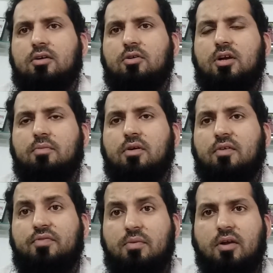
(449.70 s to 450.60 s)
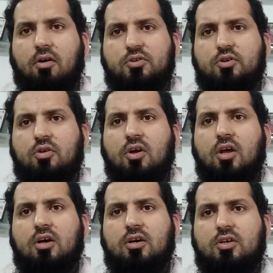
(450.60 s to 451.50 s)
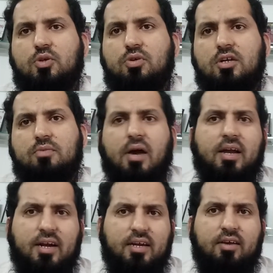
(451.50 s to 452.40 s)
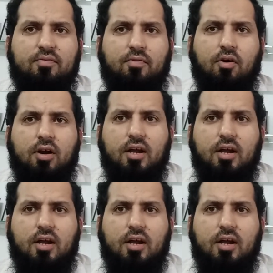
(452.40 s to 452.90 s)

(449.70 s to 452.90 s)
good number of female also students migrating for